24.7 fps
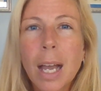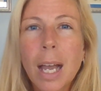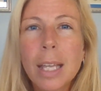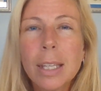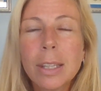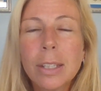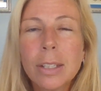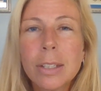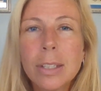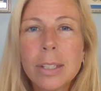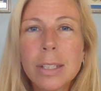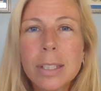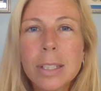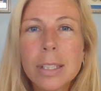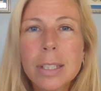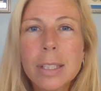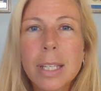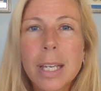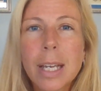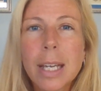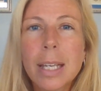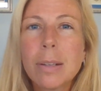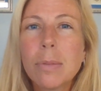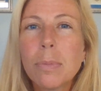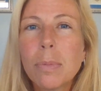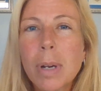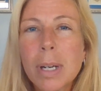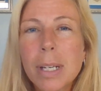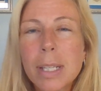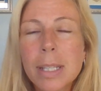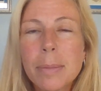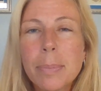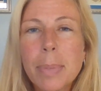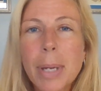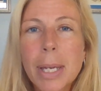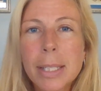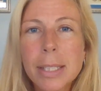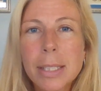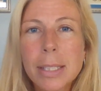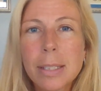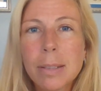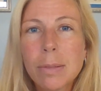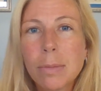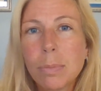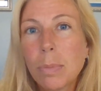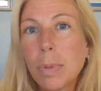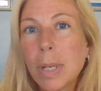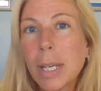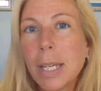I learned that one of the
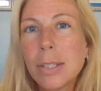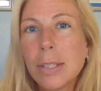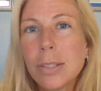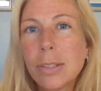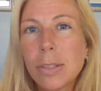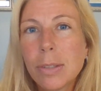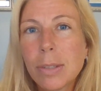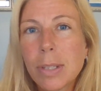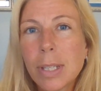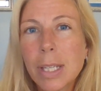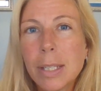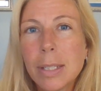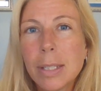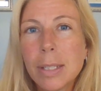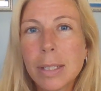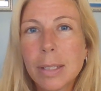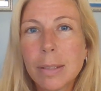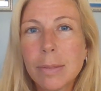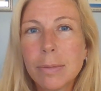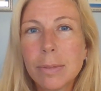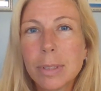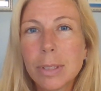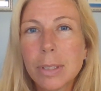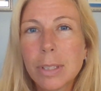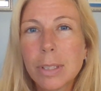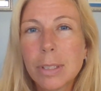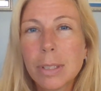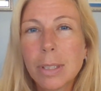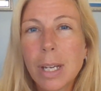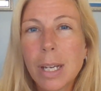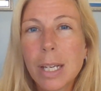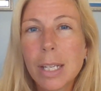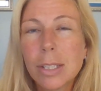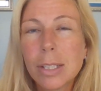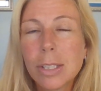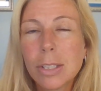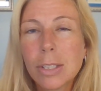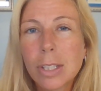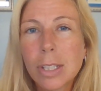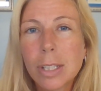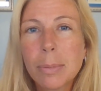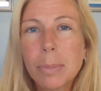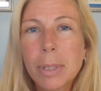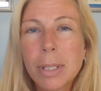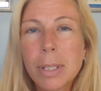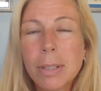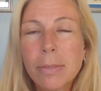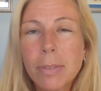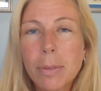best ways you can
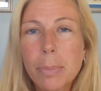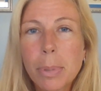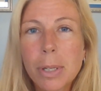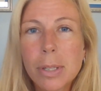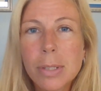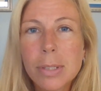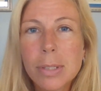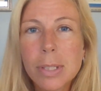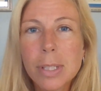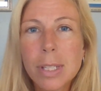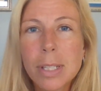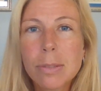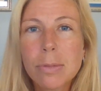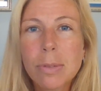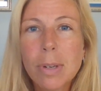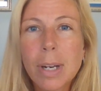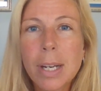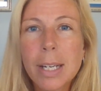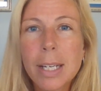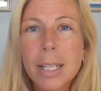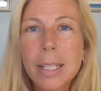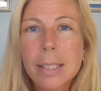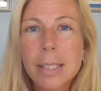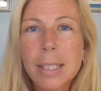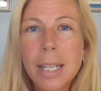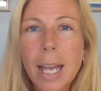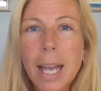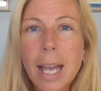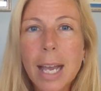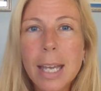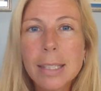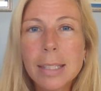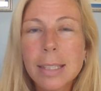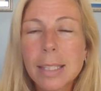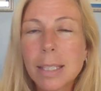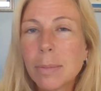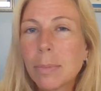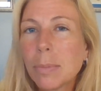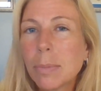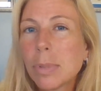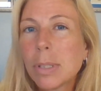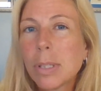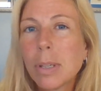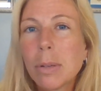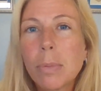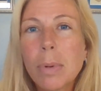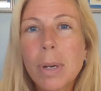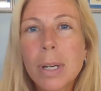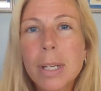determine if a person is ready is to ask them,
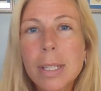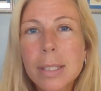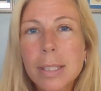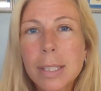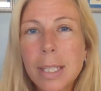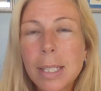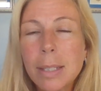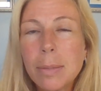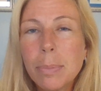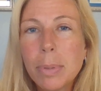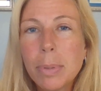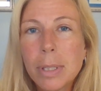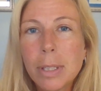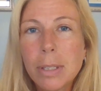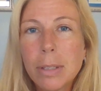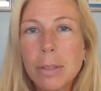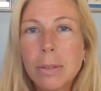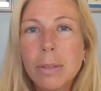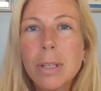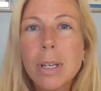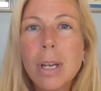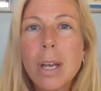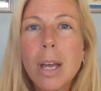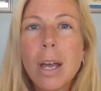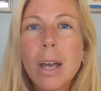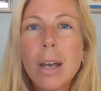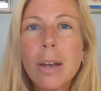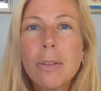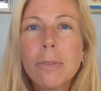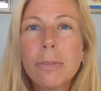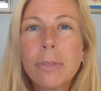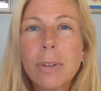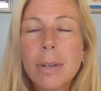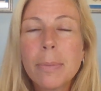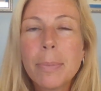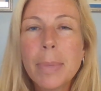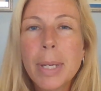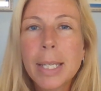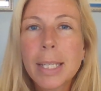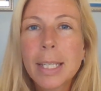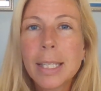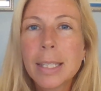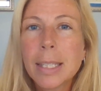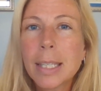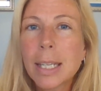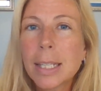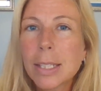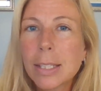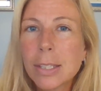so what is keeping you from
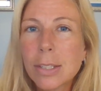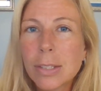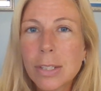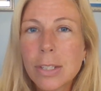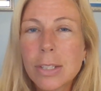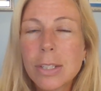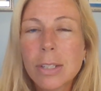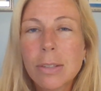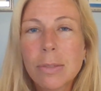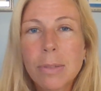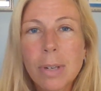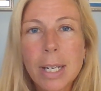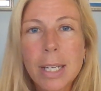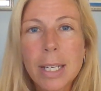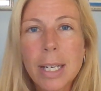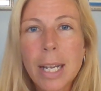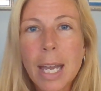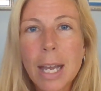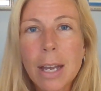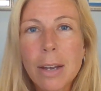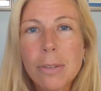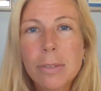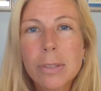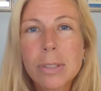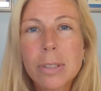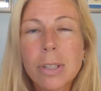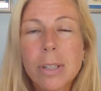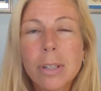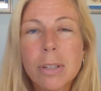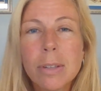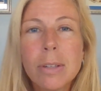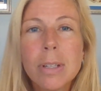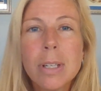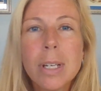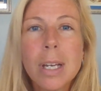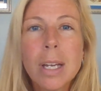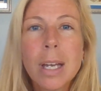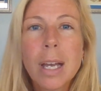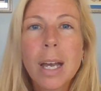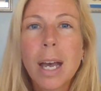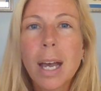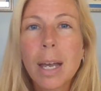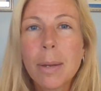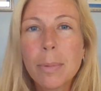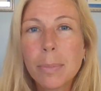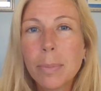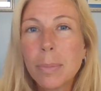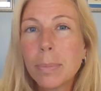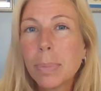making that decision right now? So
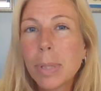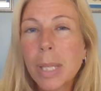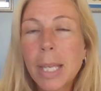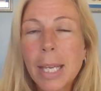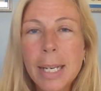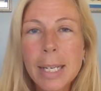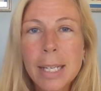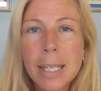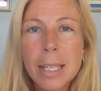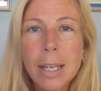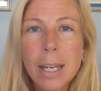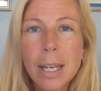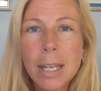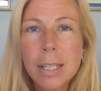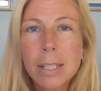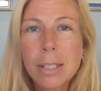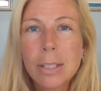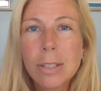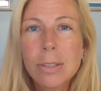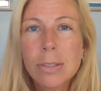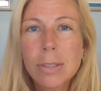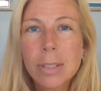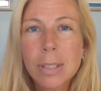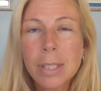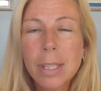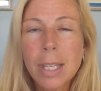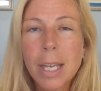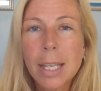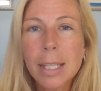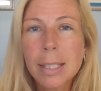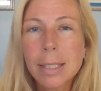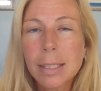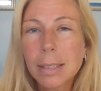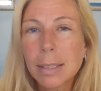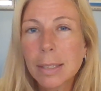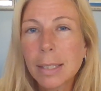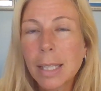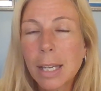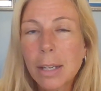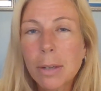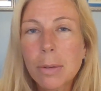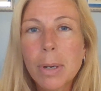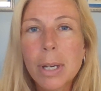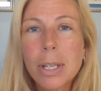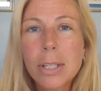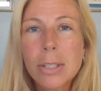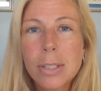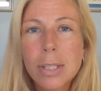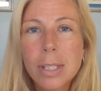I'm planning on using that
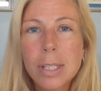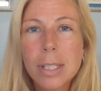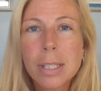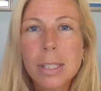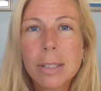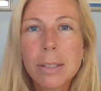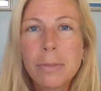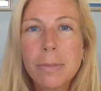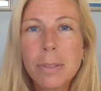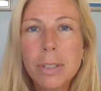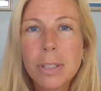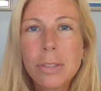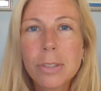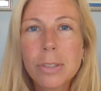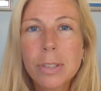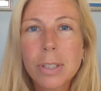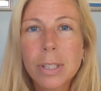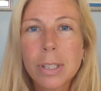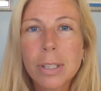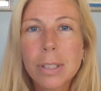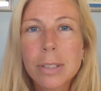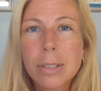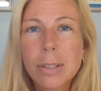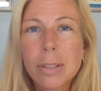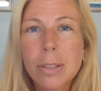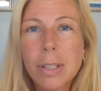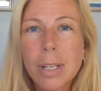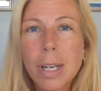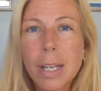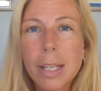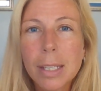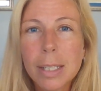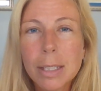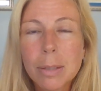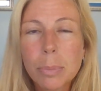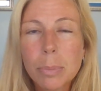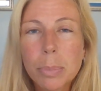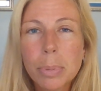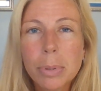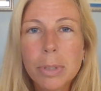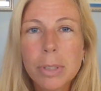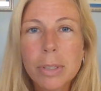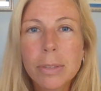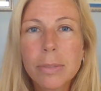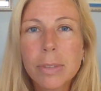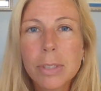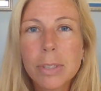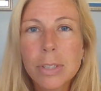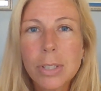question in the future so that I can
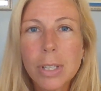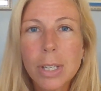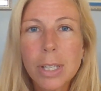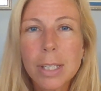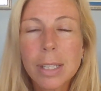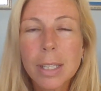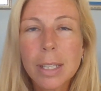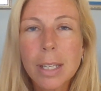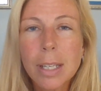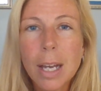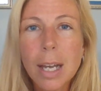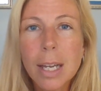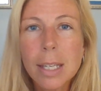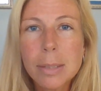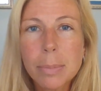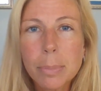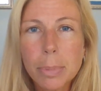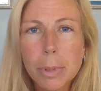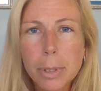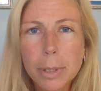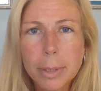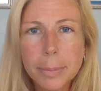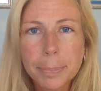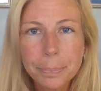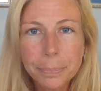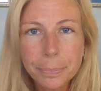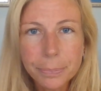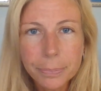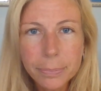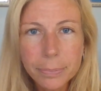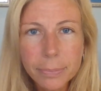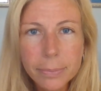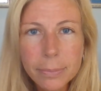improve in sharing the gospel.